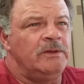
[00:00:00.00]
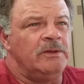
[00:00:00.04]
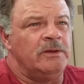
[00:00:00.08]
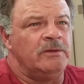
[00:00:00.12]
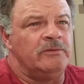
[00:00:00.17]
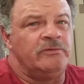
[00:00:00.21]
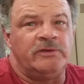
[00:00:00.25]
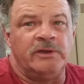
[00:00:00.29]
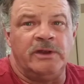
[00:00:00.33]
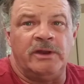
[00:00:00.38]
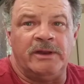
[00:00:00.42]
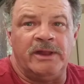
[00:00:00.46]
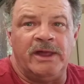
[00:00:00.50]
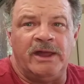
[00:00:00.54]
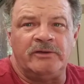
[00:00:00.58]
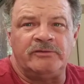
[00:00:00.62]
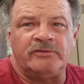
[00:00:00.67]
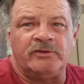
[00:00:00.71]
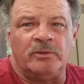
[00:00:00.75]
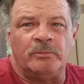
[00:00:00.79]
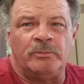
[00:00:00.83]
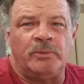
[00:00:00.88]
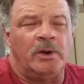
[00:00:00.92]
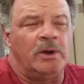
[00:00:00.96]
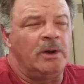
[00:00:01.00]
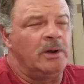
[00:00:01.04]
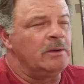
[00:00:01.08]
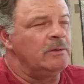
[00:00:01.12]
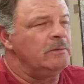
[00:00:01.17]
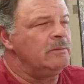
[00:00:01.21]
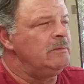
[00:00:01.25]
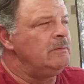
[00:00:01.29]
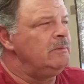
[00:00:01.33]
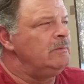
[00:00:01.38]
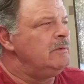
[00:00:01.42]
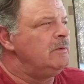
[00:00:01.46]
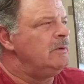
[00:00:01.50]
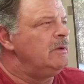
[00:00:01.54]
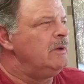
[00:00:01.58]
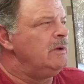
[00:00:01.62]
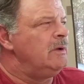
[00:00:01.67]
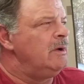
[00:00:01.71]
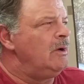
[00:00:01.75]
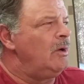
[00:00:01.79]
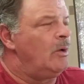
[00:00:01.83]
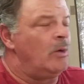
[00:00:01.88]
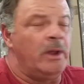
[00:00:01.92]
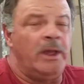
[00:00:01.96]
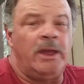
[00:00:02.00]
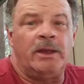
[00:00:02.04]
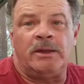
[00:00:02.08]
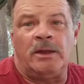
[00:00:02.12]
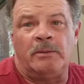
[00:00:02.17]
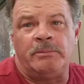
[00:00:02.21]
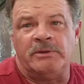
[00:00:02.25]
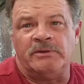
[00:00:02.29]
you can see a national park, or heck,